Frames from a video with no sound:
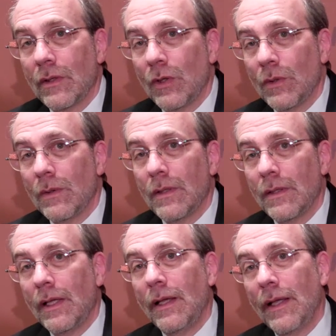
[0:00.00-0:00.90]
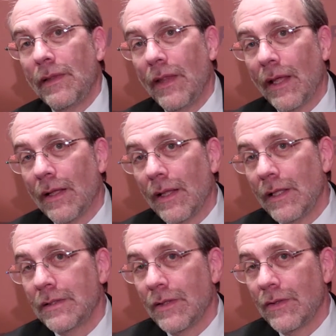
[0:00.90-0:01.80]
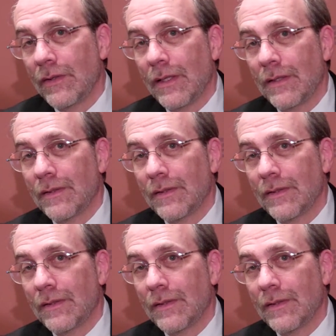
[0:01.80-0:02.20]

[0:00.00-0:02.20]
who then listen to the